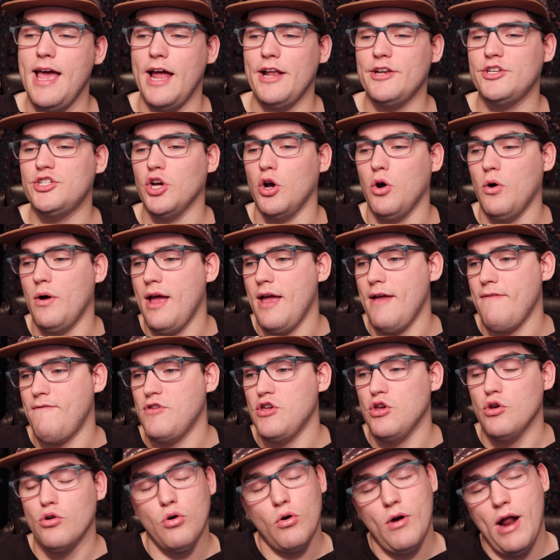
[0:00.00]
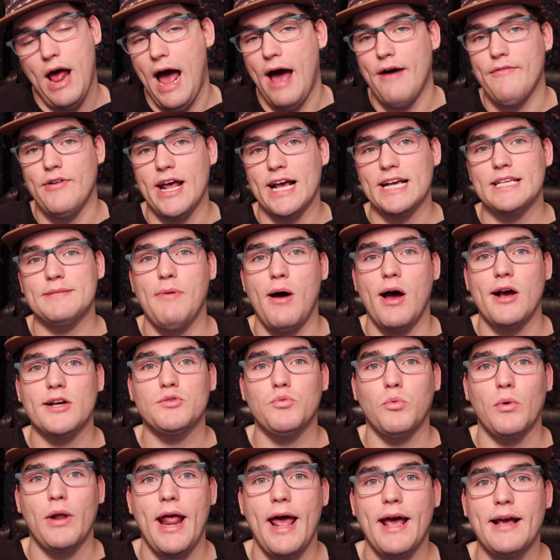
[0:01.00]
and show, if you don't have an Xbox
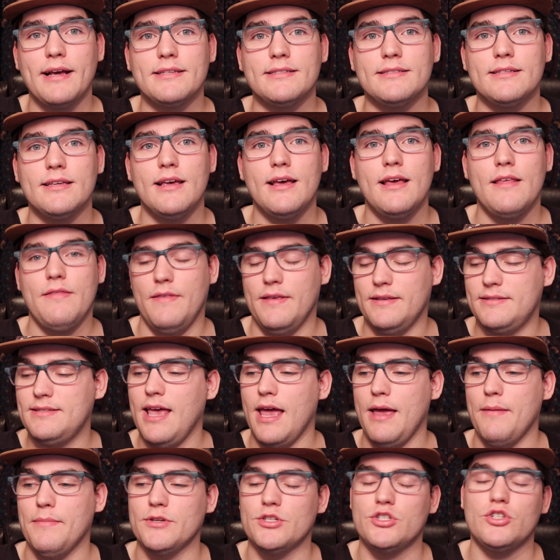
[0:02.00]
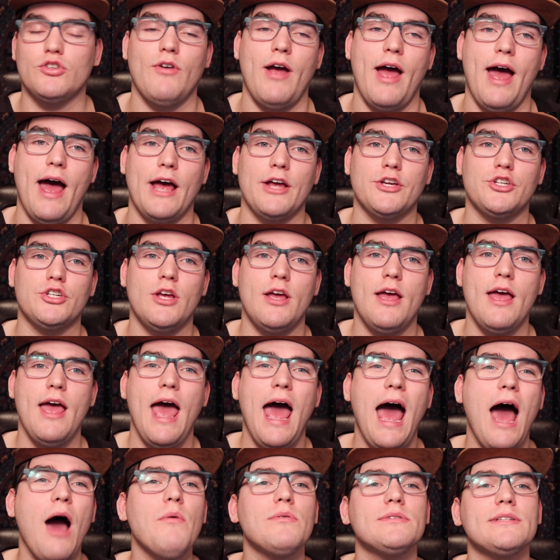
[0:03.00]
One X, this game is trash.
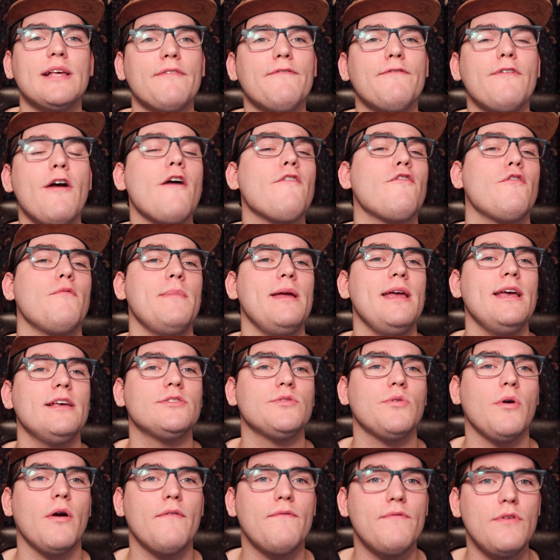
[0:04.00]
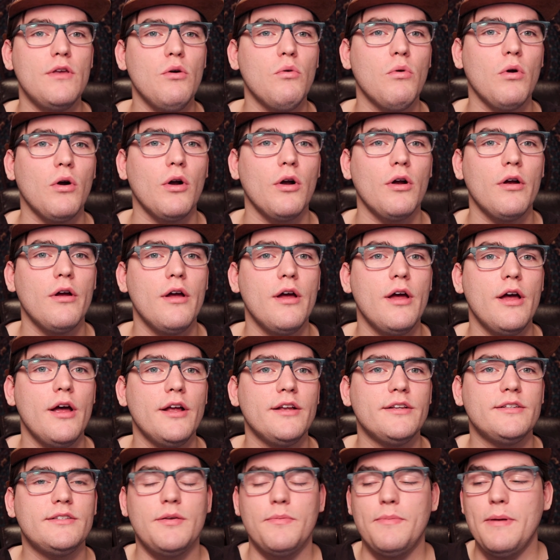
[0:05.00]
How is that fair for me as a reviewer
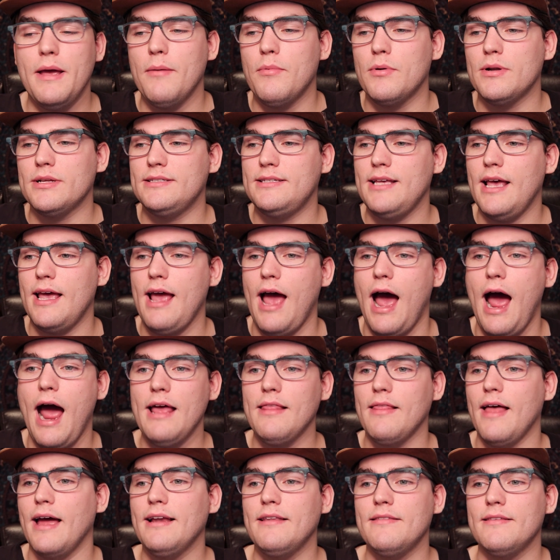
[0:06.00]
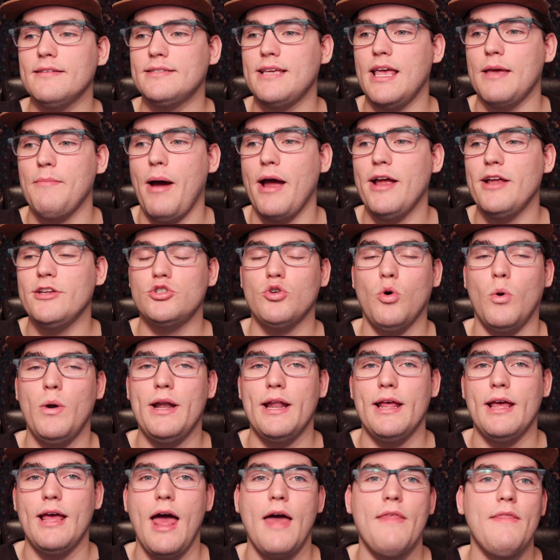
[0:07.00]
to be able to say, I liked this game, I enjoyed
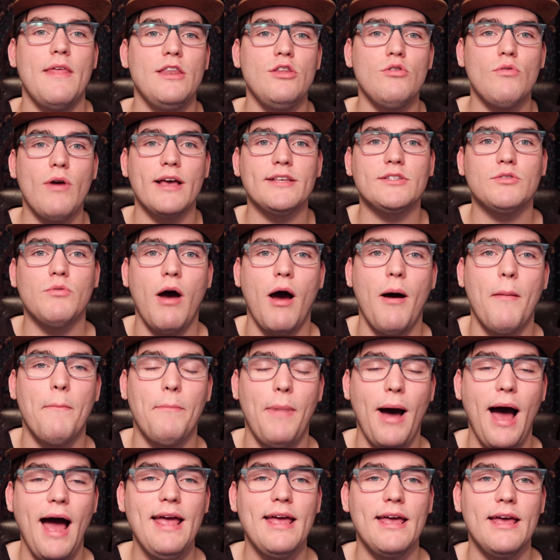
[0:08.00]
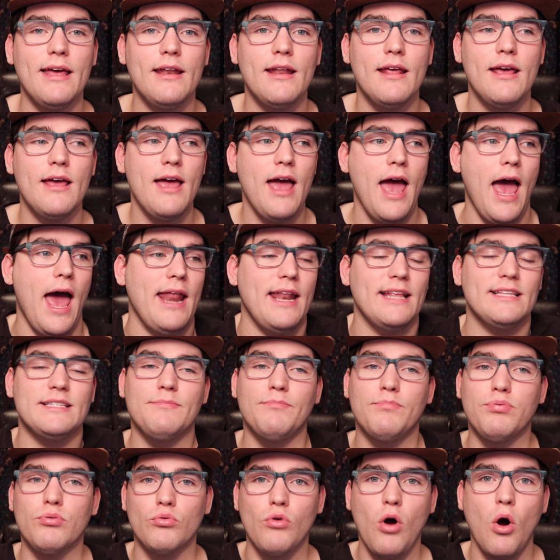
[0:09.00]
it, and then you guys go out and buy it and it's
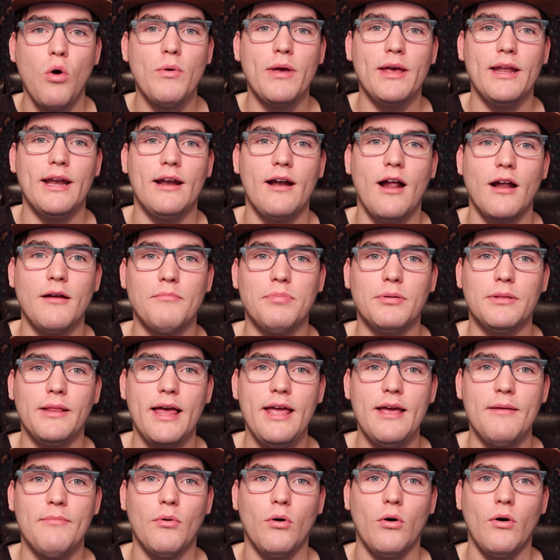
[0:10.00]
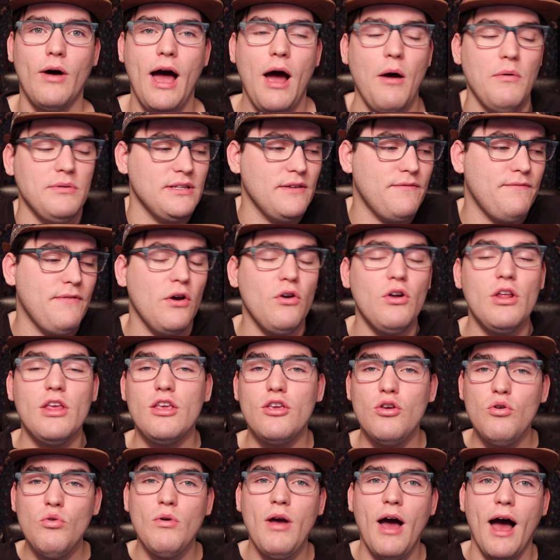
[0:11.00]
broken and unplayable? How is it fair to
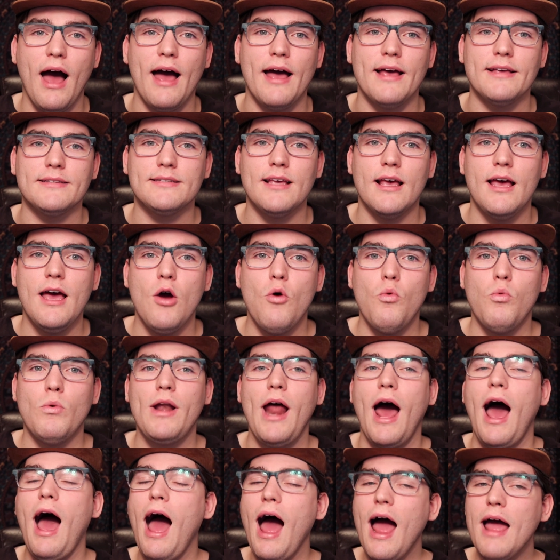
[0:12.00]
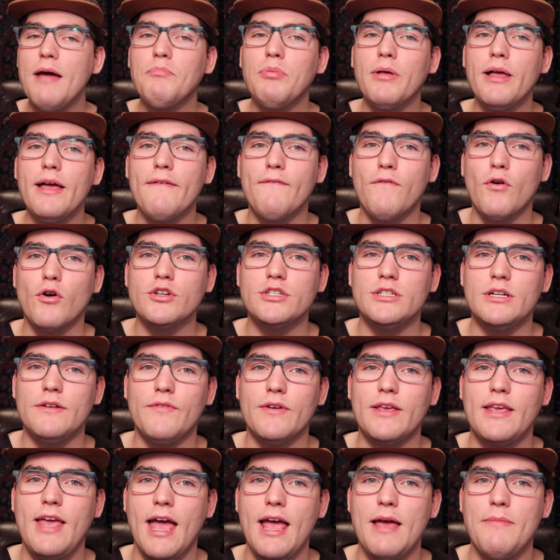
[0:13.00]
you guys? When I play a version of a
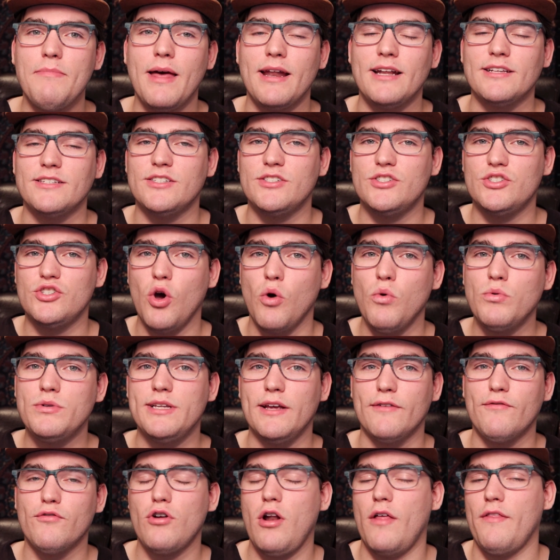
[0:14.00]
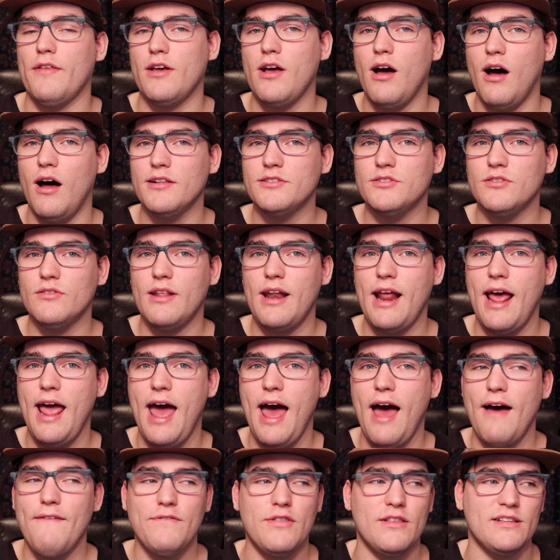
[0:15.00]
game that is so different on the console that I
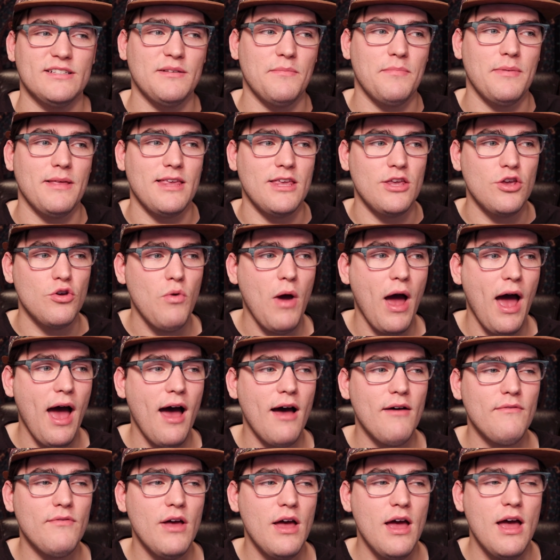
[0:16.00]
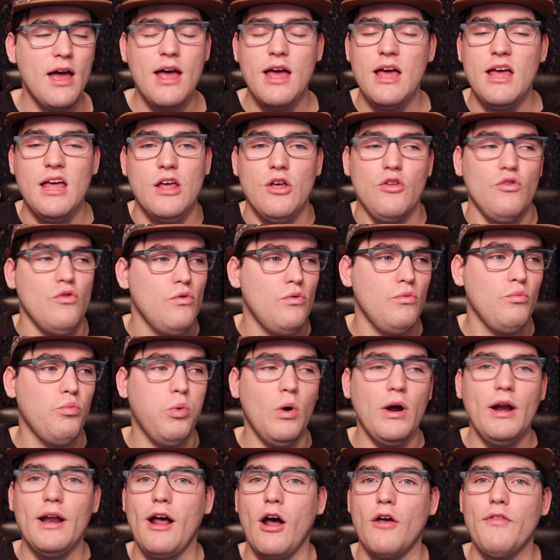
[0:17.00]
have than something you have,
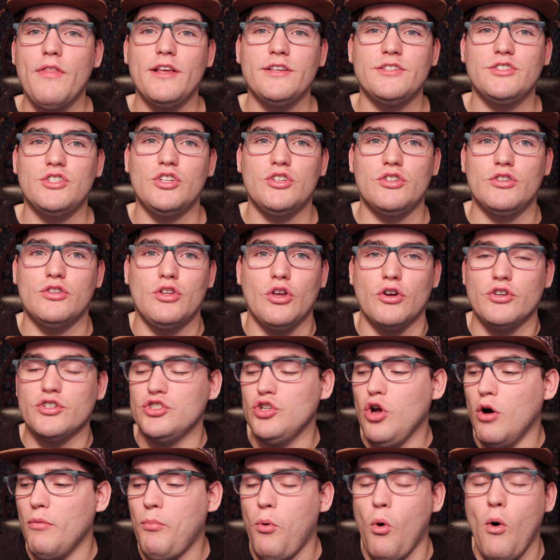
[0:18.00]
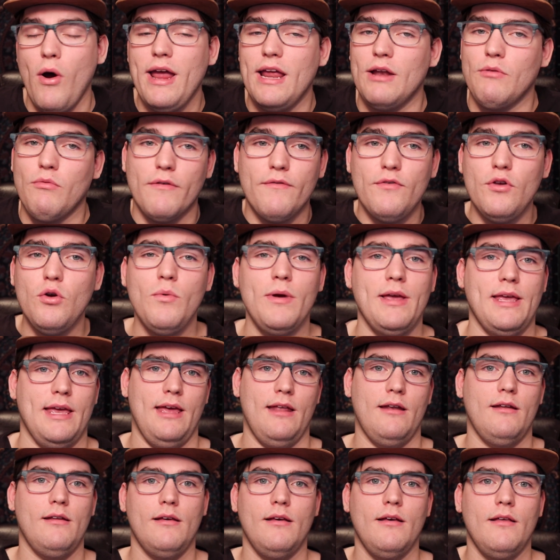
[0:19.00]
what are they? There's no point in reviewing it.
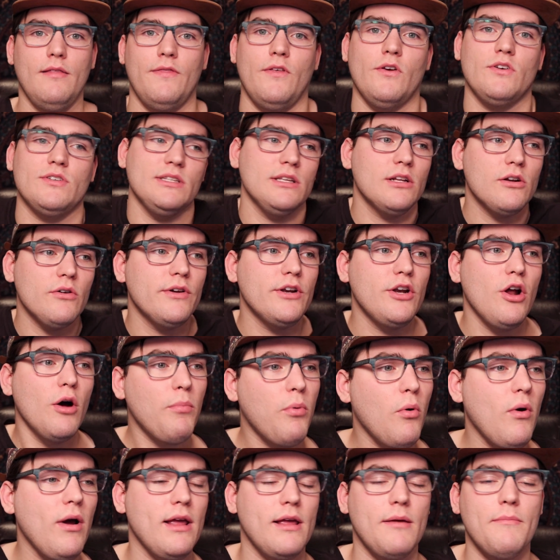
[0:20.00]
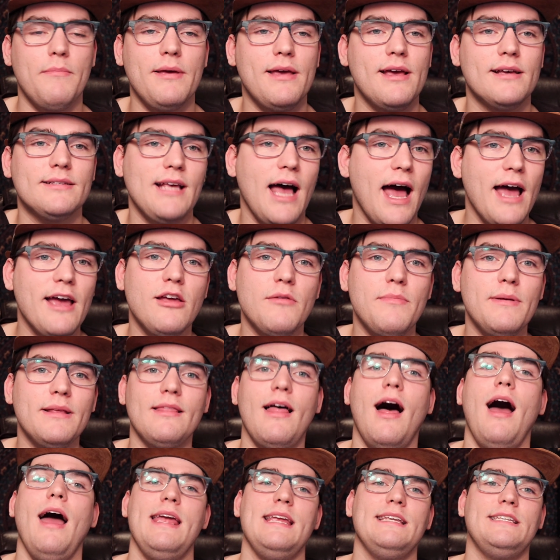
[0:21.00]
There's literally no point, because I could be
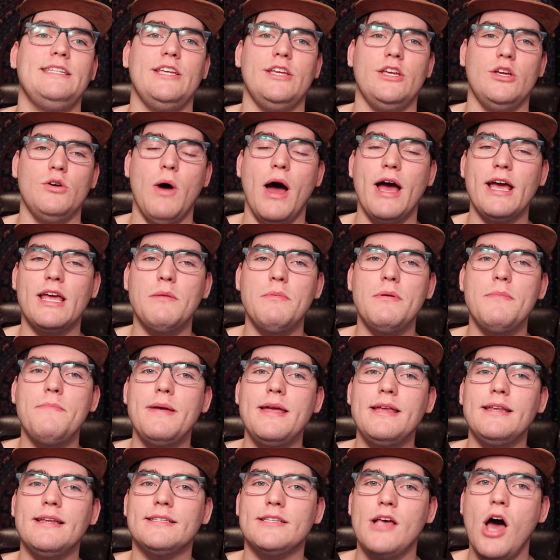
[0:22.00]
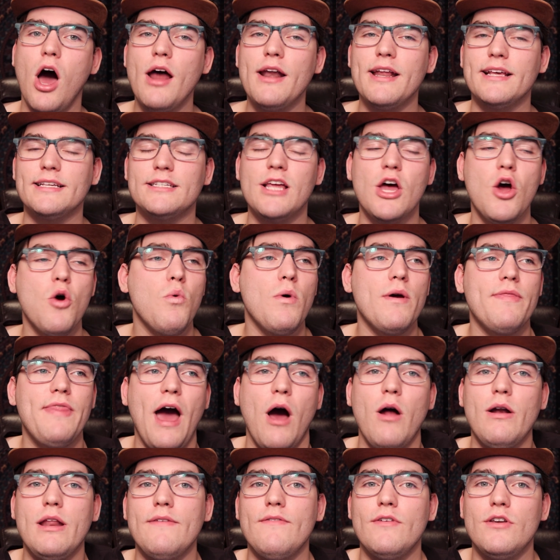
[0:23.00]
lying to you. I could be being dishonest
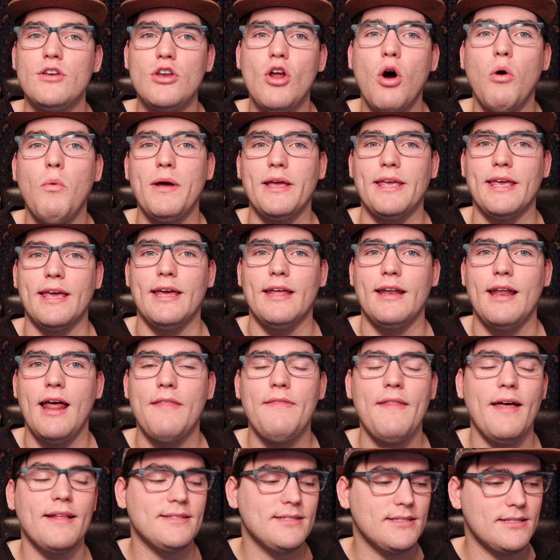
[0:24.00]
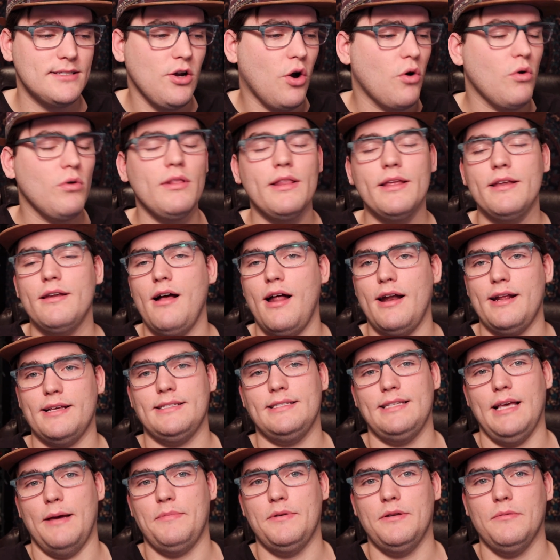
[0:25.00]
without even knowing it, and that's totally not
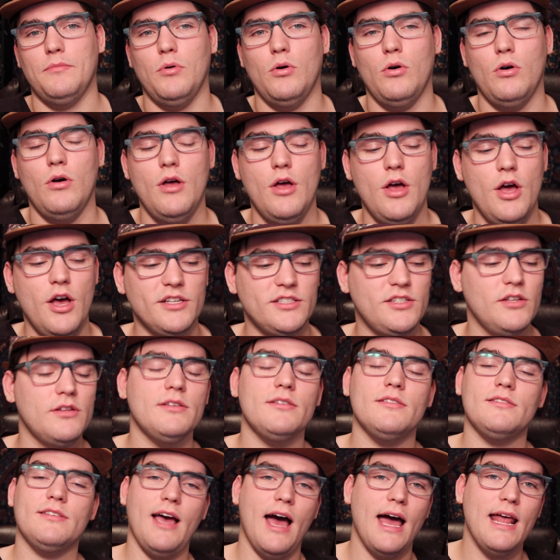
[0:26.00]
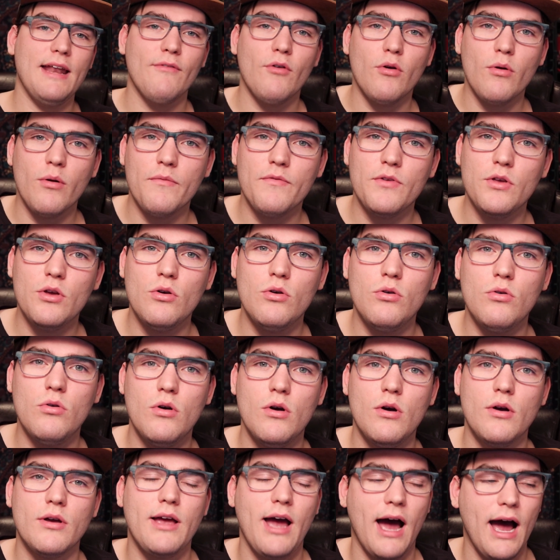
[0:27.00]
acceptable. So this is kind of a review,
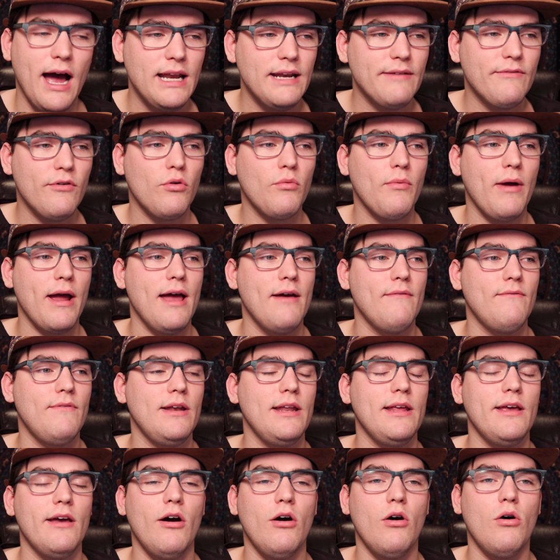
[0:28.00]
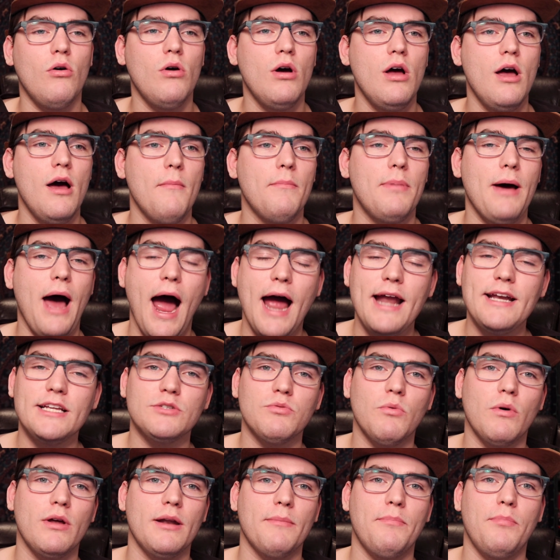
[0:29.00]
kind of a rant video, but I just
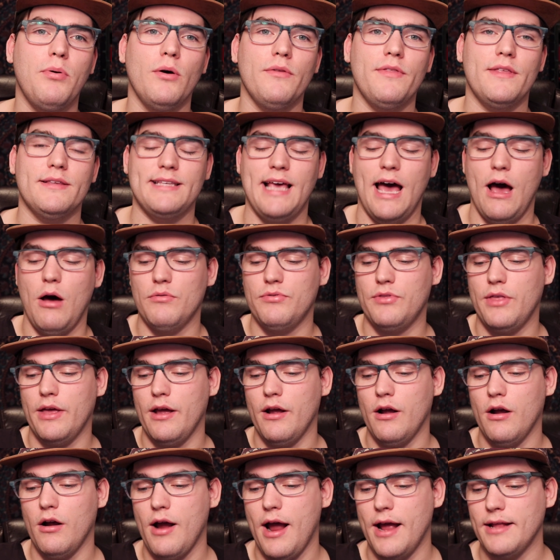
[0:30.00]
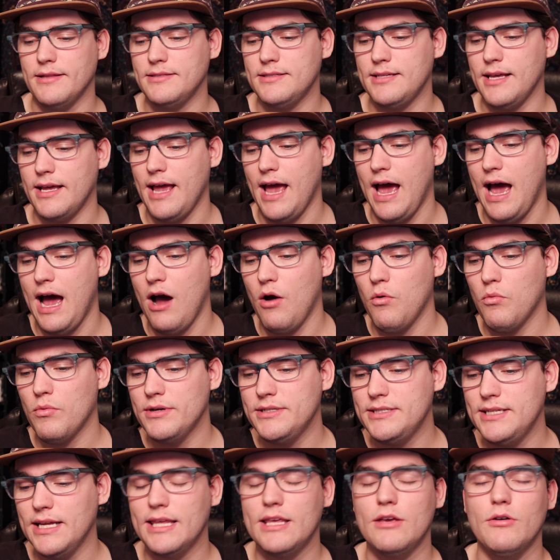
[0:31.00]
wanted to put this out there and say how
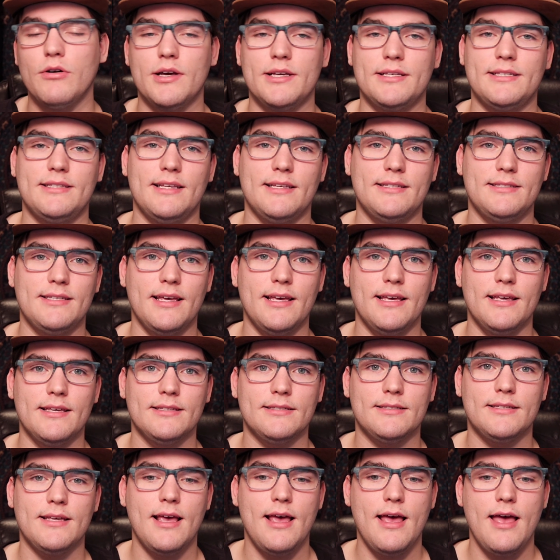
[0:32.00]
ridiculous this is,